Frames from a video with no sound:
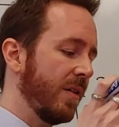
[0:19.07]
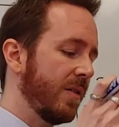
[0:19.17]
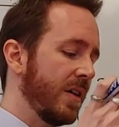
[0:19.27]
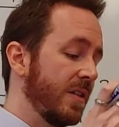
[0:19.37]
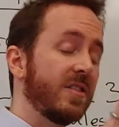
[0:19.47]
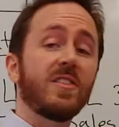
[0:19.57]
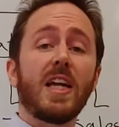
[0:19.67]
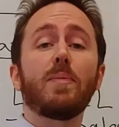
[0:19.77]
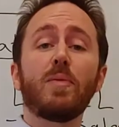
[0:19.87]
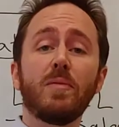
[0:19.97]
the
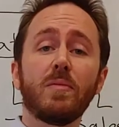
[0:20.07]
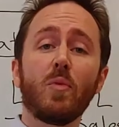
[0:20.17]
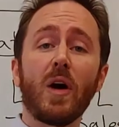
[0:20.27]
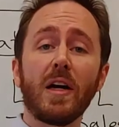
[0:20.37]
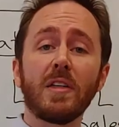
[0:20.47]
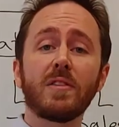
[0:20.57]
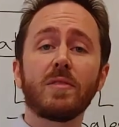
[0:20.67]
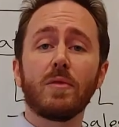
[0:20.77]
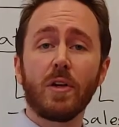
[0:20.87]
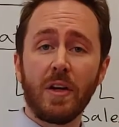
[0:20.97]

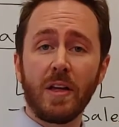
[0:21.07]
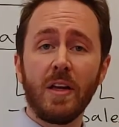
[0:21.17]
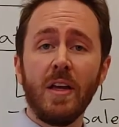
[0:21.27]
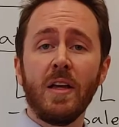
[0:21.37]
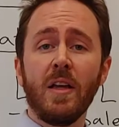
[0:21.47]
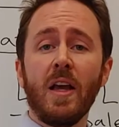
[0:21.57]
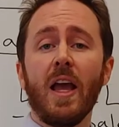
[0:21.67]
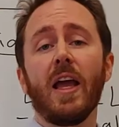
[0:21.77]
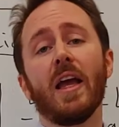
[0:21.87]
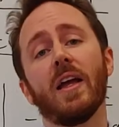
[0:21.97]
stepwise learning
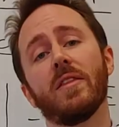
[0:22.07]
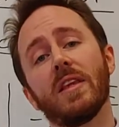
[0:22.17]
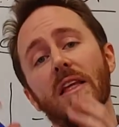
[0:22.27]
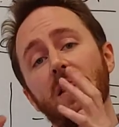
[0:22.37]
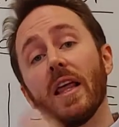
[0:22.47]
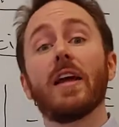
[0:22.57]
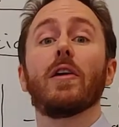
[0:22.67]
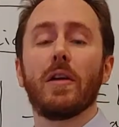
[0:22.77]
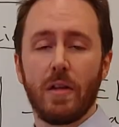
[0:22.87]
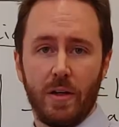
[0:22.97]
and the
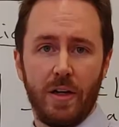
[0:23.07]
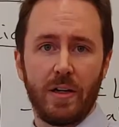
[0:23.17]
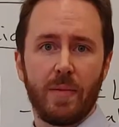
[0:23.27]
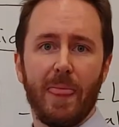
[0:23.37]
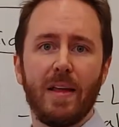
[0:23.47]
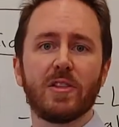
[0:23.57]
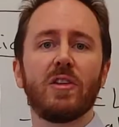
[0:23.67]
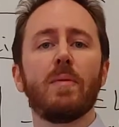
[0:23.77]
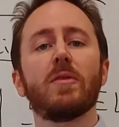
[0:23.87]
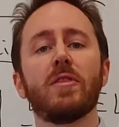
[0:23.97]
layered learning. And
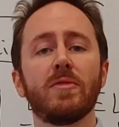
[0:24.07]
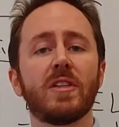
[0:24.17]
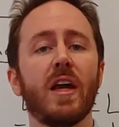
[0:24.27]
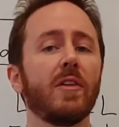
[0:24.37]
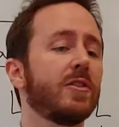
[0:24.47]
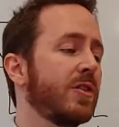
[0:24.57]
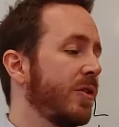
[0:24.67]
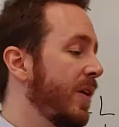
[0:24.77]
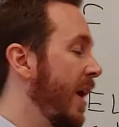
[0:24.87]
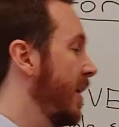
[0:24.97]
so I put them together to
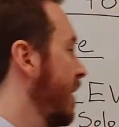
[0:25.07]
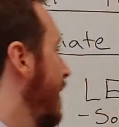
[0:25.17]
create